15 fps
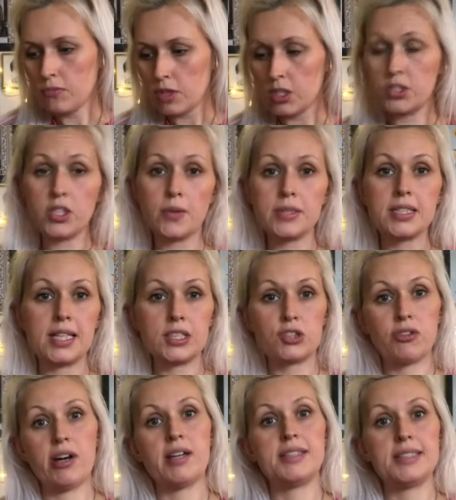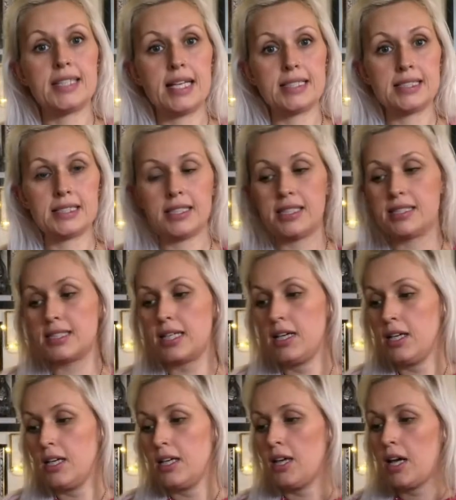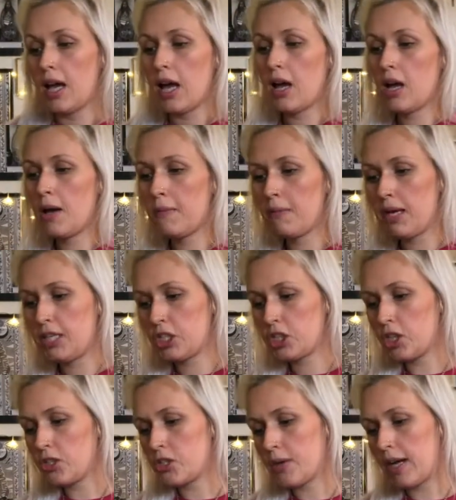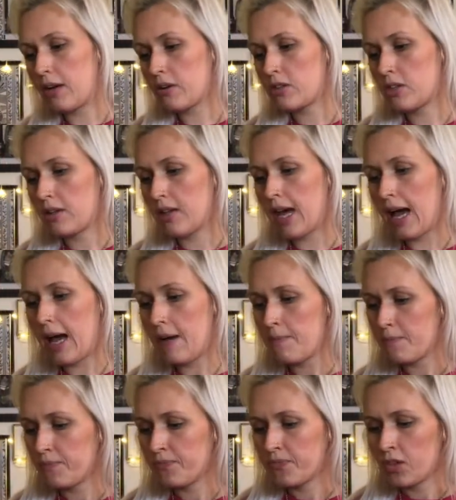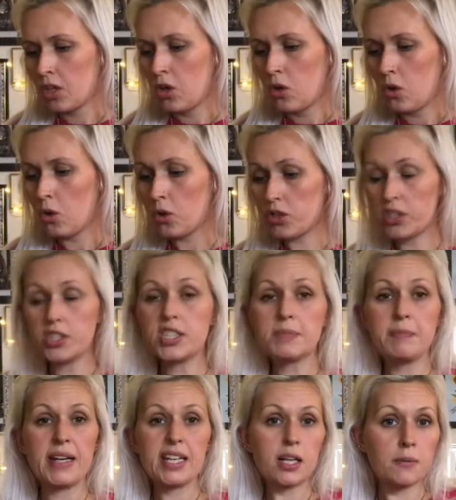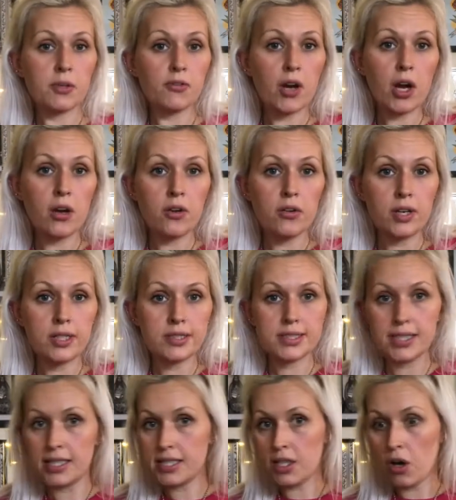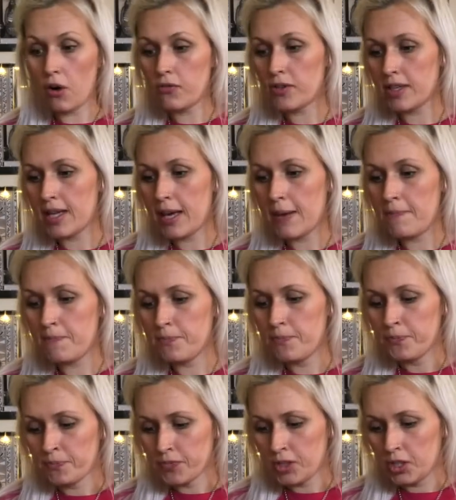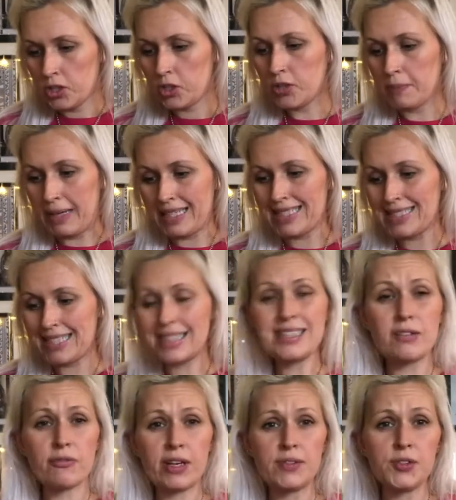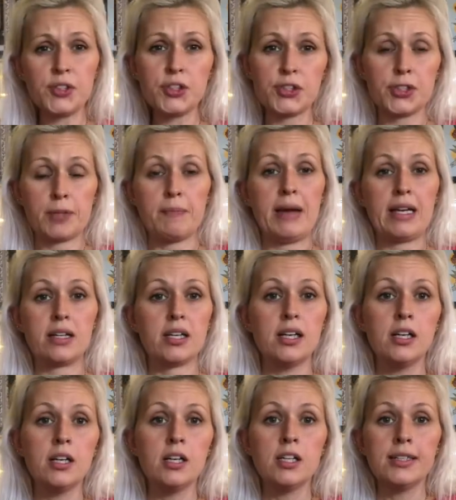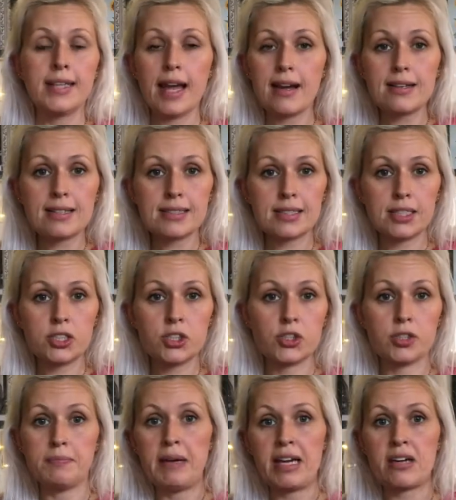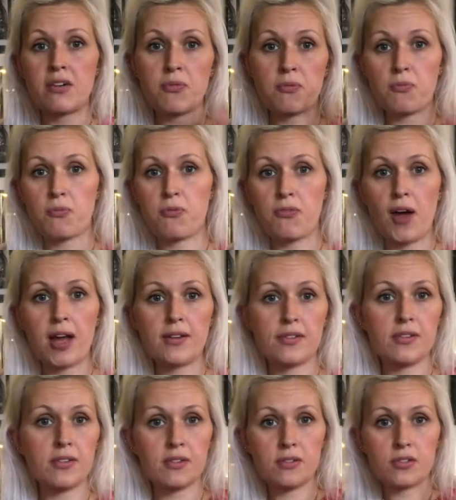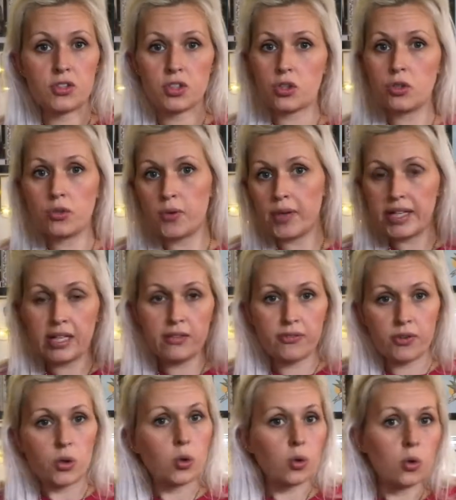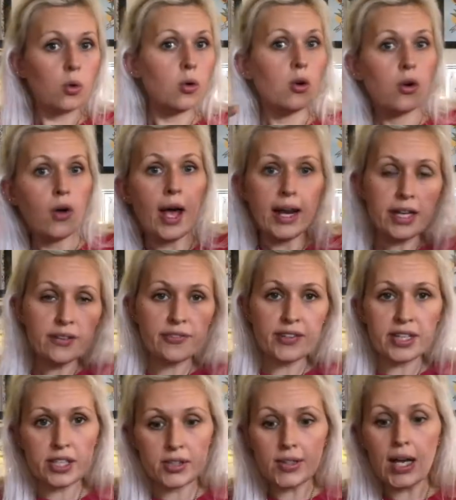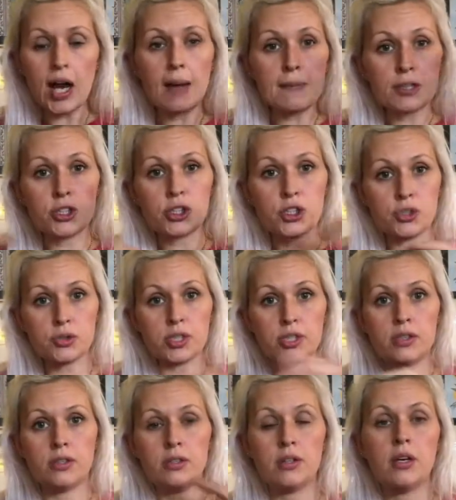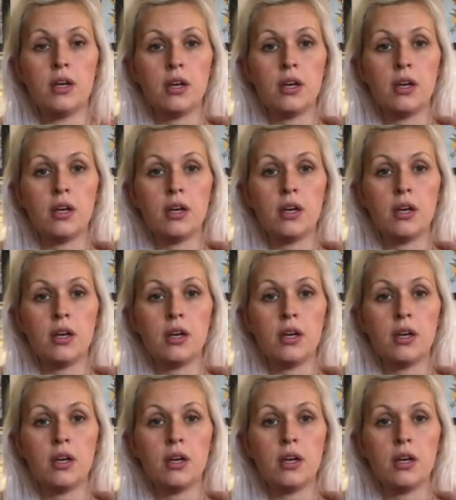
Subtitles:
So it's like tried and tested, and it shows you how to do that. Or you can just make up your own and send it off to them. You can make signet rings, you can make necklaces, you can make fun jewellery for anything you like, because you can